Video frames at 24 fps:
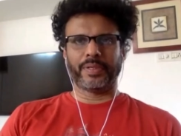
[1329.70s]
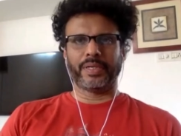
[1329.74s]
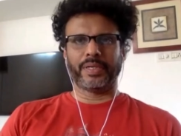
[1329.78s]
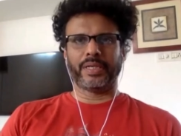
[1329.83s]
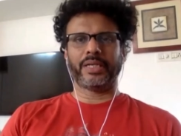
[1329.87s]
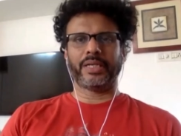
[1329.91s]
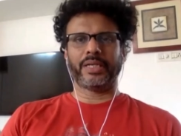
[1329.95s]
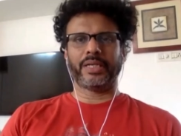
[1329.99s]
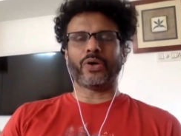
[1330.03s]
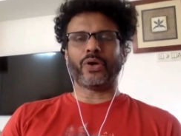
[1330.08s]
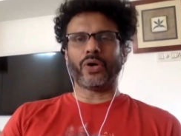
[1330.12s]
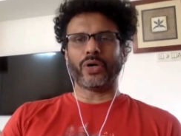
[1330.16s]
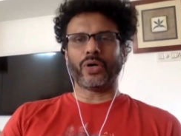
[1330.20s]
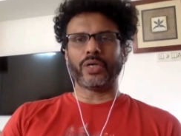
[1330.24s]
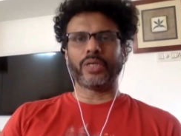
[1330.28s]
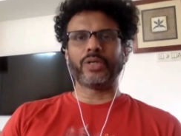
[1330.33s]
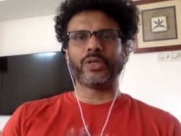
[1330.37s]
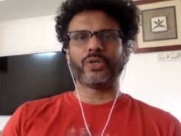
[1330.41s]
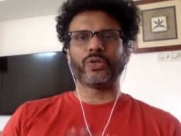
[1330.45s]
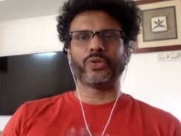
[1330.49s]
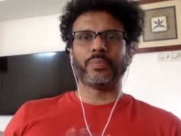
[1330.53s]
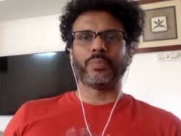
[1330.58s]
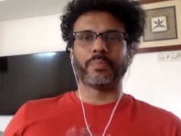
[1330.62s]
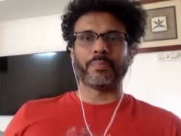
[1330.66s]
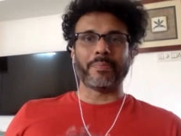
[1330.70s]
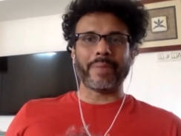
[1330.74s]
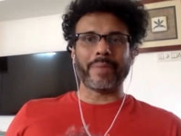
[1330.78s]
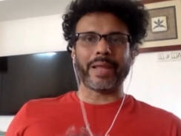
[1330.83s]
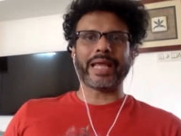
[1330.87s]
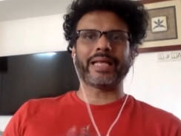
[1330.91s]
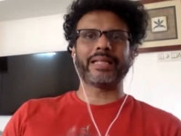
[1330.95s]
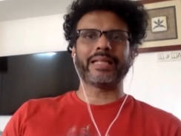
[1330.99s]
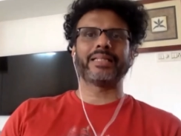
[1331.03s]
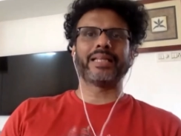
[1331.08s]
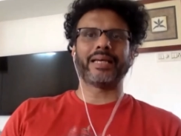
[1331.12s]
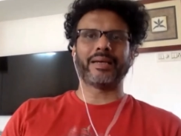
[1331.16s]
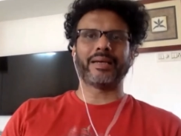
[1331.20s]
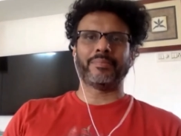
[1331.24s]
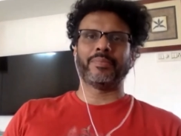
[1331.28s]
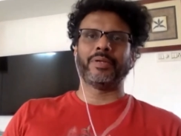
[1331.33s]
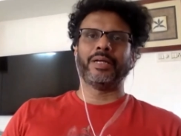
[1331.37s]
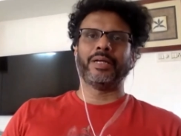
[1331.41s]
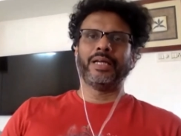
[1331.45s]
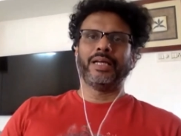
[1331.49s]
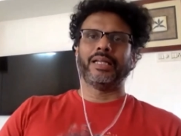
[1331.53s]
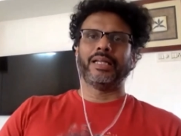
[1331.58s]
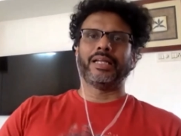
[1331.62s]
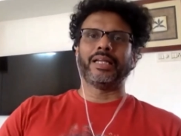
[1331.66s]
in order to make them
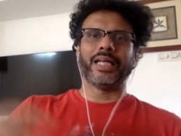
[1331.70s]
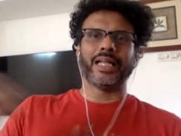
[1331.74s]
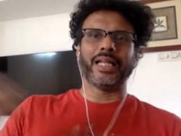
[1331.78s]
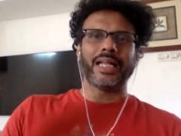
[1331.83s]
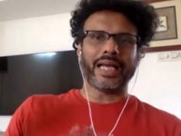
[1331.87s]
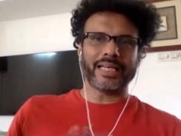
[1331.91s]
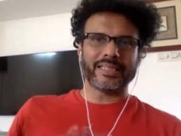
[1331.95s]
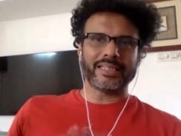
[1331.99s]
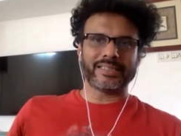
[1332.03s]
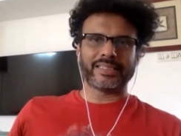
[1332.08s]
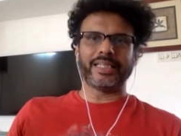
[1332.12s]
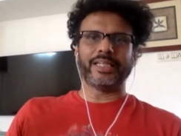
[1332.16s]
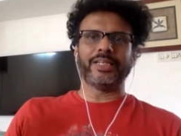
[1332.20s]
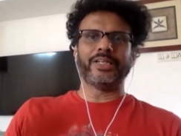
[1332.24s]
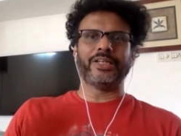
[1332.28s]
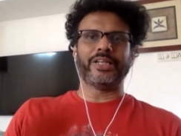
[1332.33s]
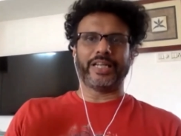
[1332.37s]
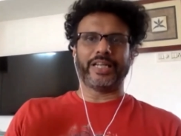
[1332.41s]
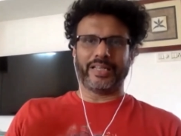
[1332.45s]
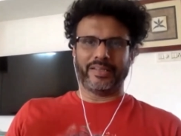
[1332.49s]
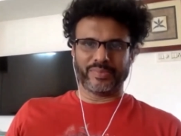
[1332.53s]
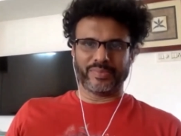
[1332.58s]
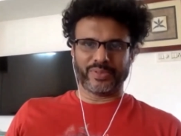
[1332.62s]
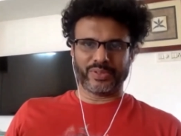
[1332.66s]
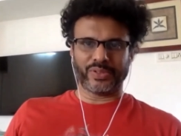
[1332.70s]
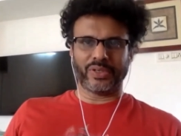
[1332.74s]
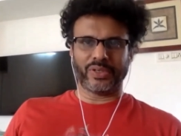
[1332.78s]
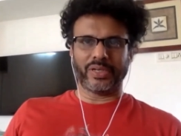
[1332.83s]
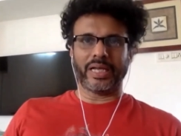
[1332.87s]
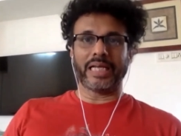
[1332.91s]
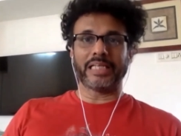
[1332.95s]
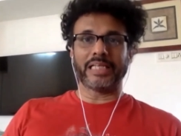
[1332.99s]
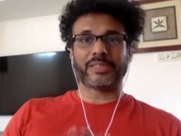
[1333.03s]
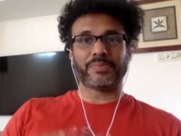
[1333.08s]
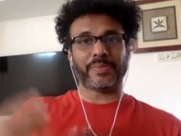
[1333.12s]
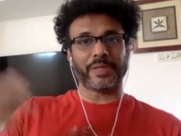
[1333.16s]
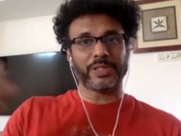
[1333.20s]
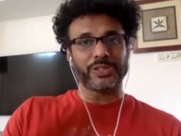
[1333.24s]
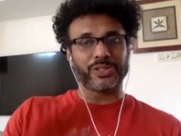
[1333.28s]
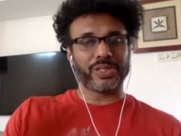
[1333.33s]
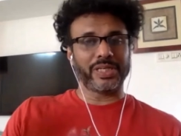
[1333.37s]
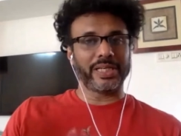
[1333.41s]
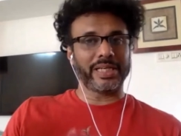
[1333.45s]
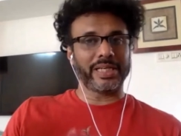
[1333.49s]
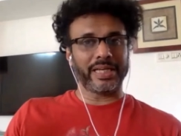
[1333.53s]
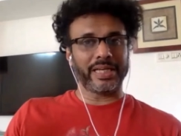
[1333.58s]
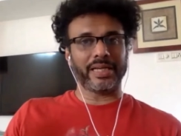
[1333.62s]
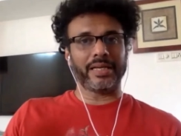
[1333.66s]
realize their dreams,
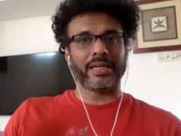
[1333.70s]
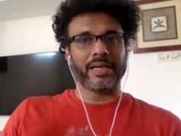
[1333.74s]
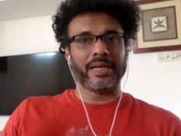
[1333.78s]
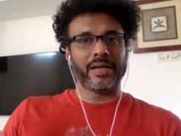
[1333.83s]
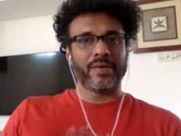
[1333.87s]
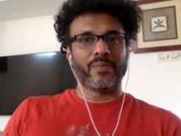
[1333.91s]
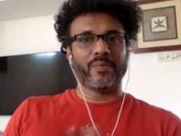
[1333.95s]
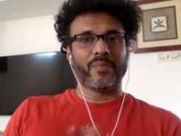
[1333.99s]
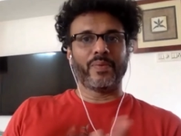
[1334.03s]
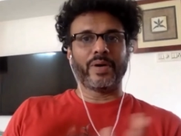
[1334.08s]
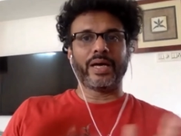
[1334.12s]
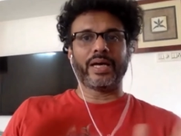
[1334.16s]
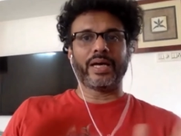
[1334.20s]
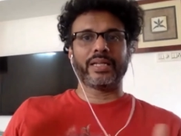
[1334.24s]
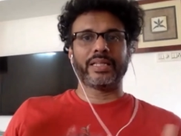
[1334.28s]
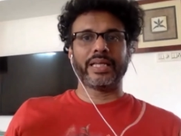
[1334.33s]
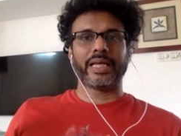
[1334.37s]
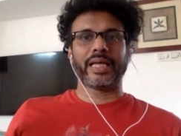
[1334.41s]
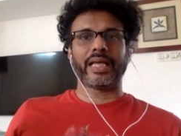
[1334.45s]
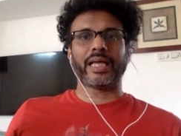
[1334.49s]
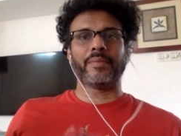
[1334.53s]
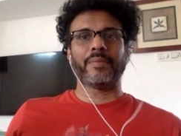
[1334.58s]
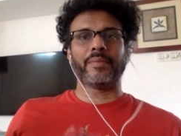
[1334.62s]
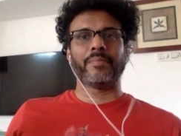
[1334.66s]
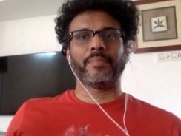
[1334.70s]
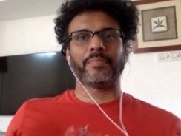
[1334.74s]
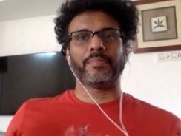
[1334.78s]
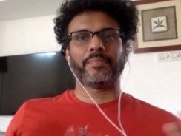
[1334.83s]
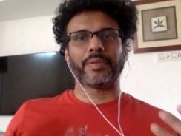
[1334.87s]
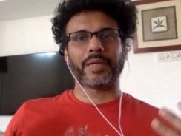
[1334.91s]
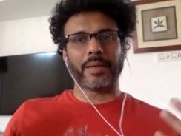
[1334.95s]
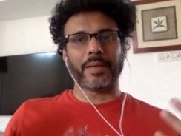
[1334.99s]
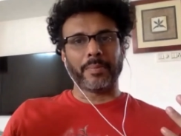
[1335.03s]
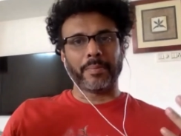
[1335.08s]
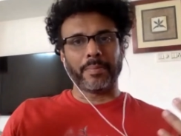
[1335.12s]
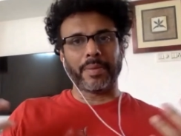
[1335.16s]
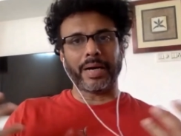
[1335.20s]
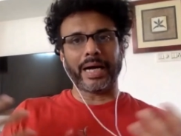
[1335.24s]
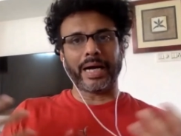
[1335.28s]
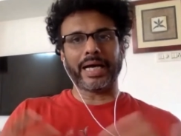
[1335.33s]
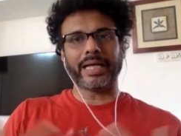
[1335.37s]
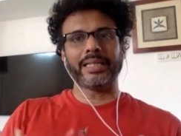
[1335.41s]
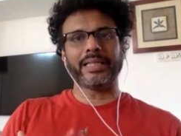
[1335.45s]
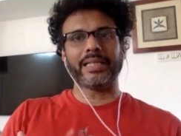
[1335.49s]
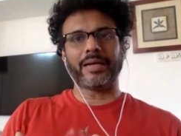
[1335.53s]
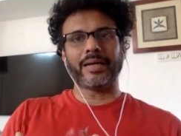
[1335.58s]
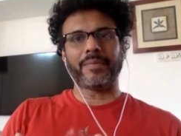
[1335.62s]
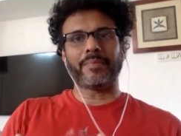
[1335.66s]
especially where they can
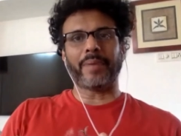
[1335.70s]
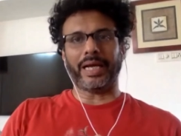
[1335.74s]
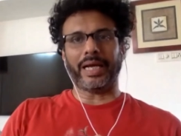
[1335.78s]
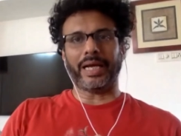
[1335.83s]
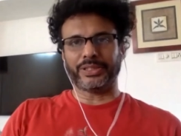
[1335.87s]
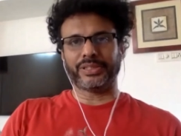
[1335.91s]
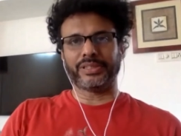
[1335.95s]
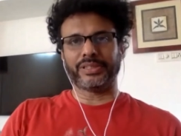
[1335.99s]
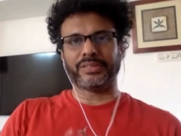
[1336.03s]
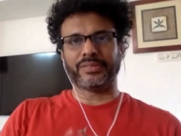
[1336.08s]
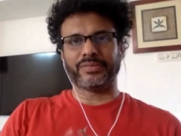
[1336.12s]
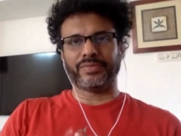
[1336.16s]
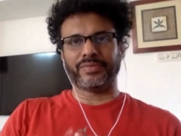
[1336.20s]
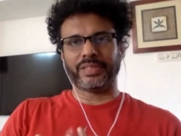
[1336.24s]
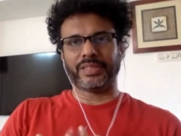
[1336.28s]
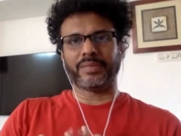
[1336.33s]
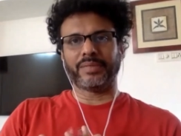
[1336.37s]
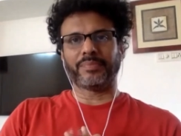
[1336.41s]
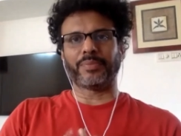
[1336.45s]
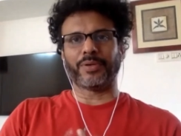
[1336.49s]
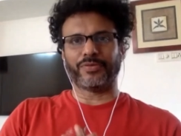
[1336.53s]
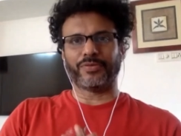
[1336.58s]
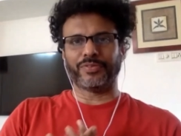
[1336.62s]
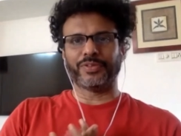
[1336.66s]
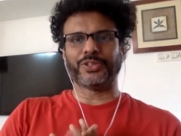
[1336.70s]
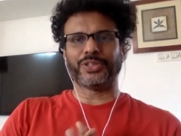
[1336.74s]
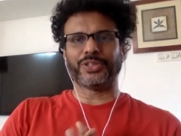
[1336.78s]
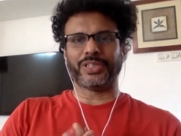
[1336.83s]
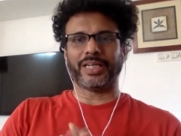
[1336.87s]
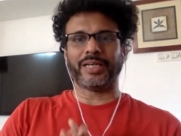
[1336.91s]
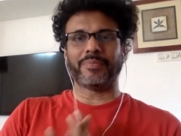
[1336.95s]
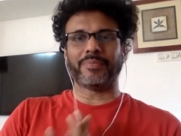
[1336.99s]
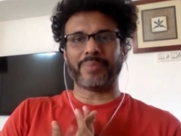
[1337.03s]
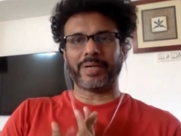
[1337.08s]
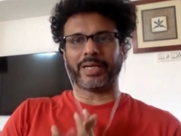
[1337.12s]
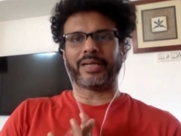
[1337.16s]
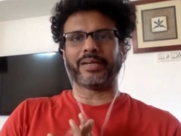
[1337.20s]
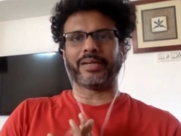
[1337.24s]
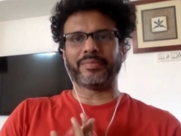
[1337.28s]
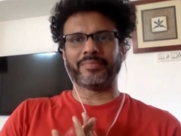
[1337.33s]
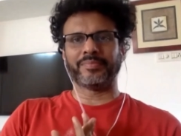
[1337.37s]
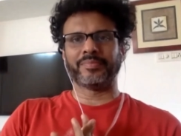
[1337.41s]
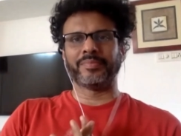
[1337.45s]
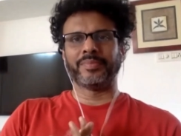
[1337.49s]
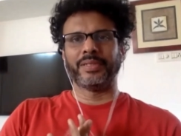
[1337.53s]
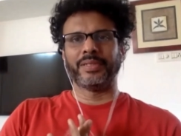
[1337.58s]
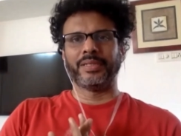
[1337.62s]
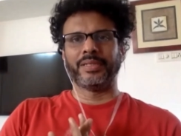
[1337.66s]
combine their passion with the profession and become
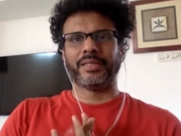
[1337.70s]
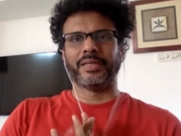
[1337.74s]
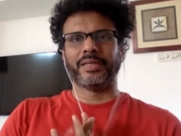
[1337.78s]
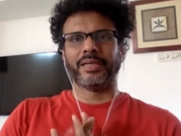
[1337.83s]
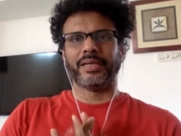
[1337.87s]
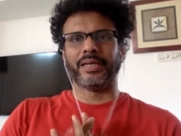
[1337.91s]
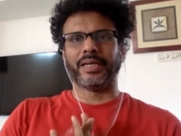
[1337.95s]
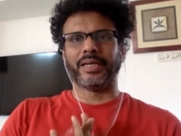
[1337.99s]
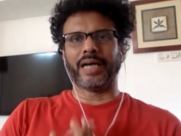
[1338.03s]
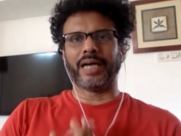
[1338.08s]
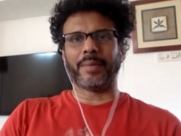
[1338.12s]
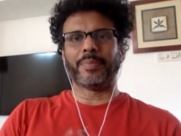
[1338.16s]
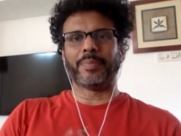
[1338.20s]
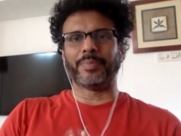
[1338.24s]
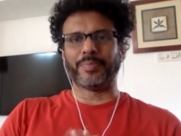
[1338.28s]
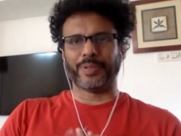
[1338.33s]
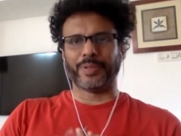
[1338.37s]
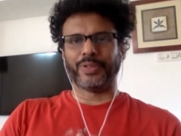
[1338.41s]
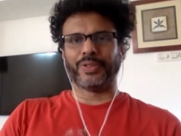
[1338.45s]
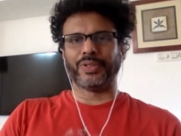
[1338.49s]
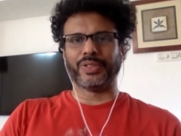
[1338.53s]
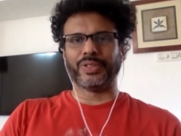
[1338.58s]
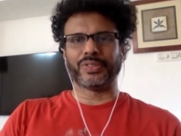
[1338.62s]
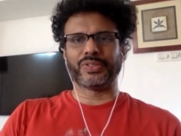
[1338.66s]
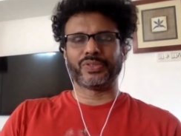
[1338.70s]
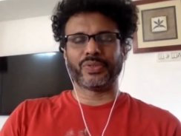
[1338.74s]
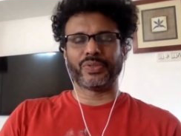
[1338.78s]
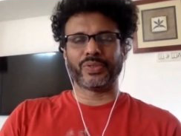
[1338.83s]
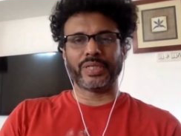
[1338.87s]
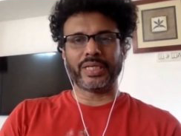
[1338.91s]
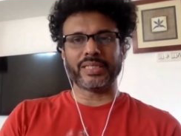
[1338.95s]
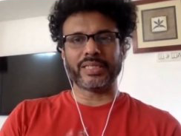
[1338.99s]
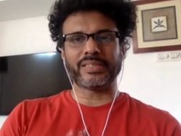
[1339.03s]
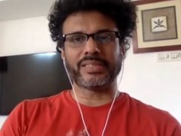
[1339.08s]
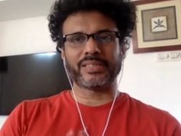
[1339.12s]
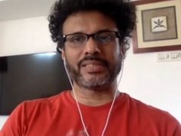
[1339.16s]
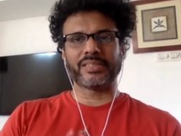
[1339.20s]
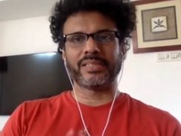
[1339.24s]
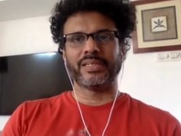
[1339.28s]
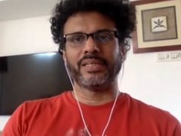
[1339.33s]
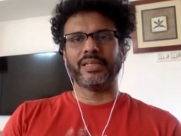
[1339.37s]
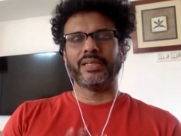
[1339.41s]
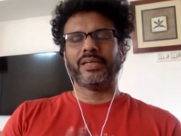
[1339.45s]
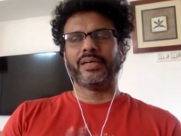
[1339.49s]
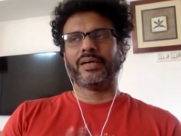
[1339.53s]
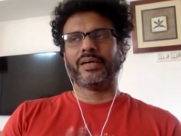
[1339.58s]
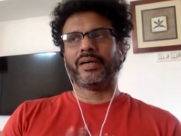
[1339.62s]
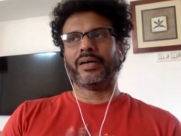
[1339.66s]
happypreneurs. So yes,
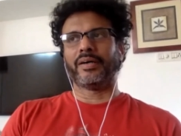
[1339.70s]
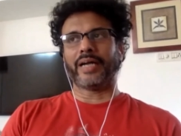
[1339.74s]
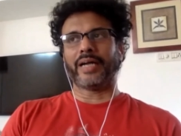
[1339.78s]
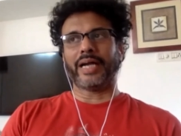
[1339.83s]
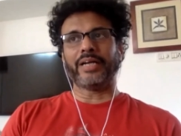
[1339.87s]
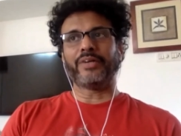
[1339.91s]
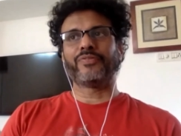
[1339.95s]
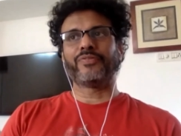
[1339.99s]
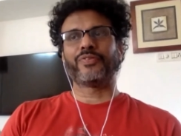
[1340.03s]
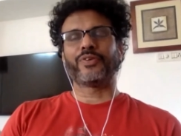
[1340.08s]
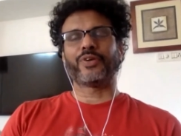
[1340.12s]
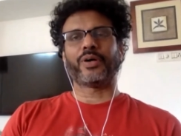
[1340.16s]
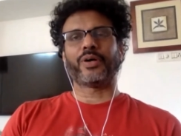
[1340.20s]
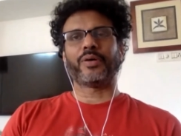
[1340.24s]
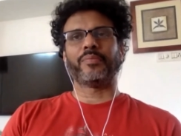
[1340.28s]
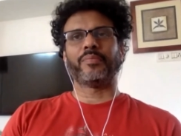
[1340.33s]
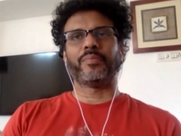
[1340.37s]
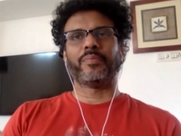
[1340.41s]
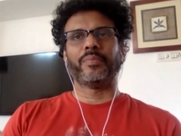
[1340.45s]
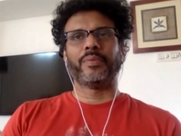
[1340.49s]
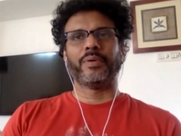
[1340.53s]
right from